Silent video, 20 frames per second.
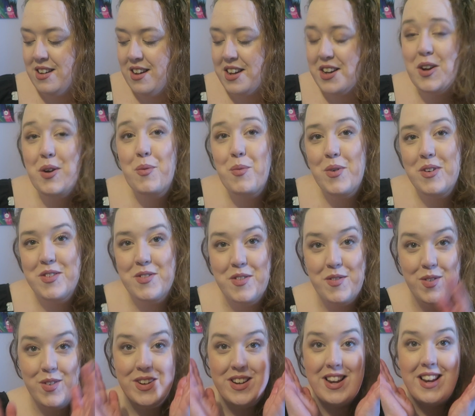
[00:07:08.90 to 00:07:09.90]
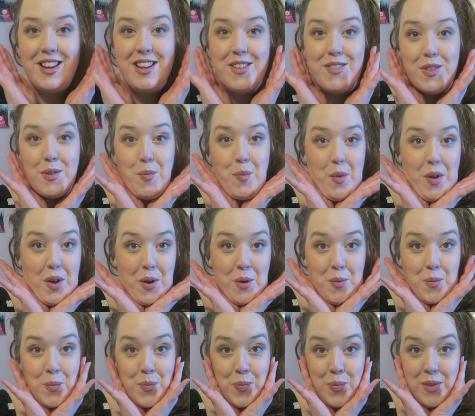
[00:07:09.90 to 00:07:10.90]
don't want to avoid any of them though.
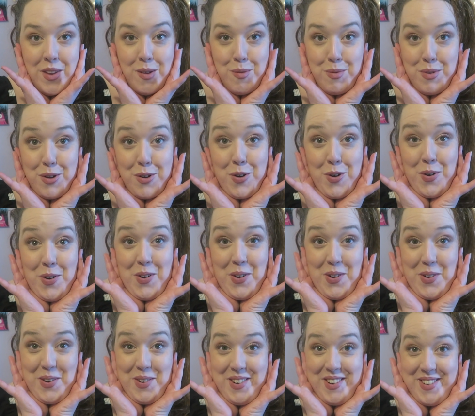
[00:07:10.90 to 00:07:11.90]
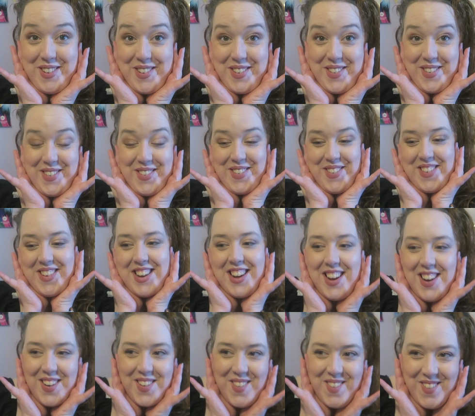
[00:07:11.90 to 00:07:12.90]
I'm sorry. Oh
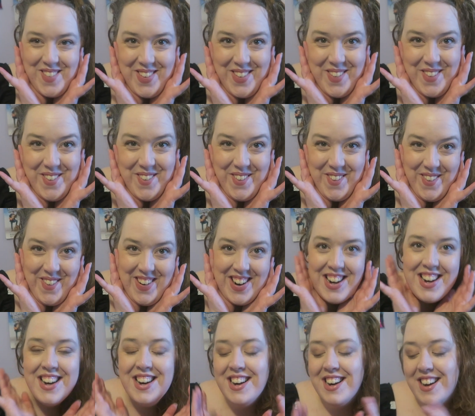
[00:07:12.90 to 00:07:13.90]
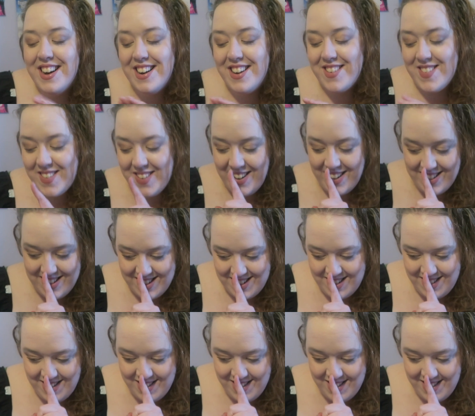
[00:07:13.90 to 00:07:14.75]
no. Right.